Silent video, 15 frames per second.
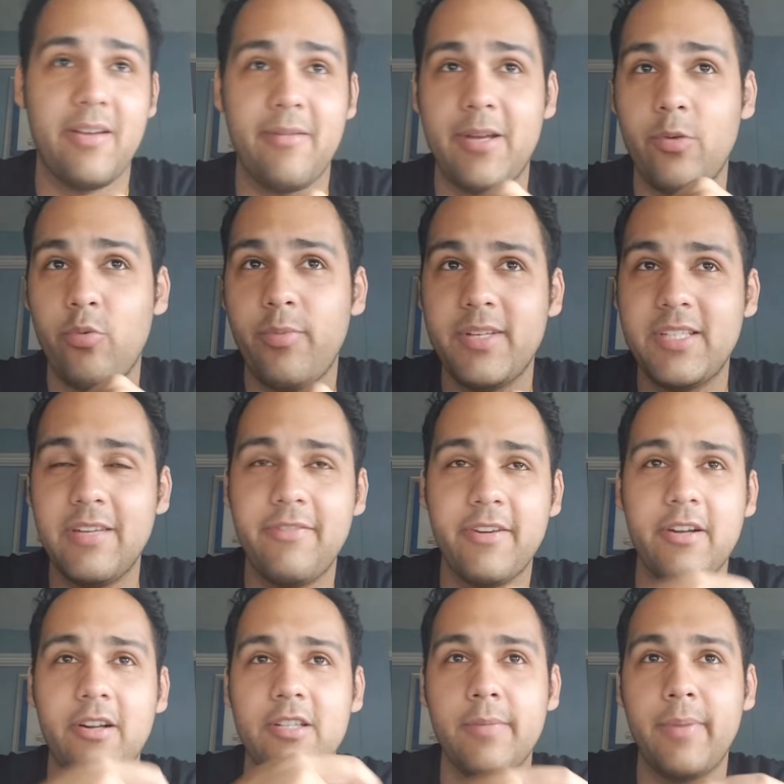it would be
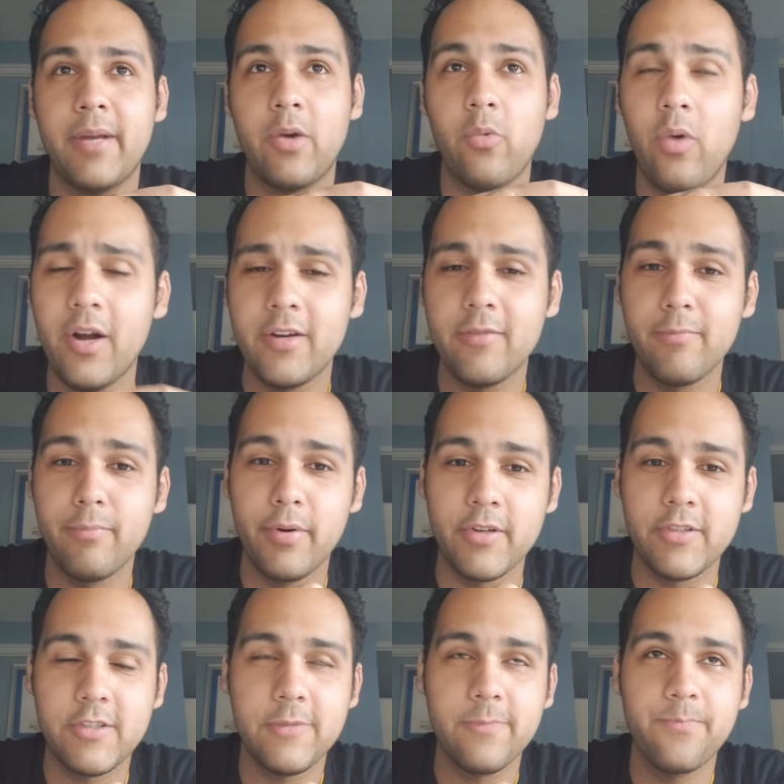difficult to pick one,
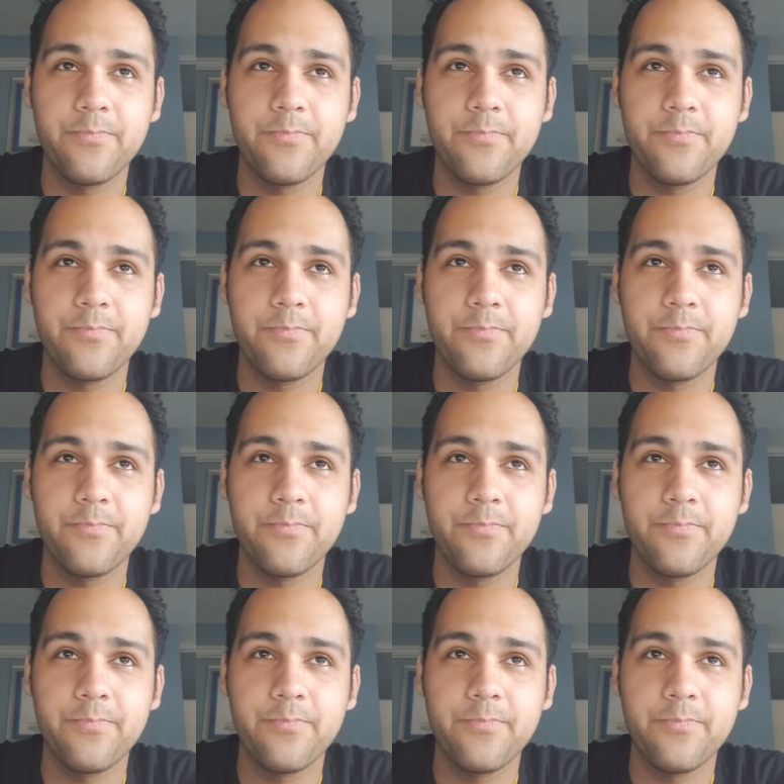but